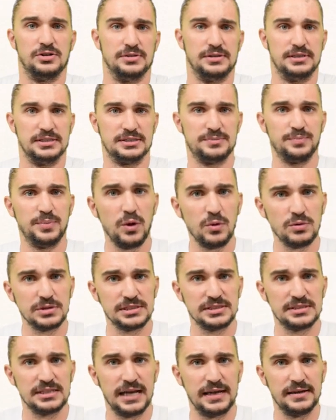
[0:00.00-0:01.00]
on the
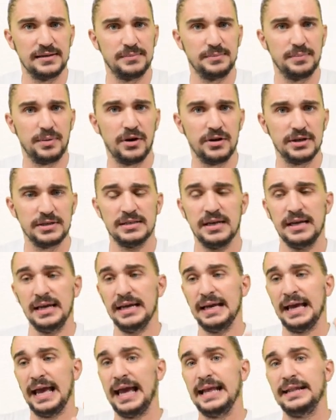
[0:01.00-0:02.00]
spokes part,
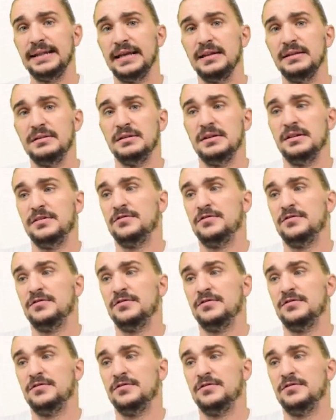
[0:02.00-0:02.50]
and then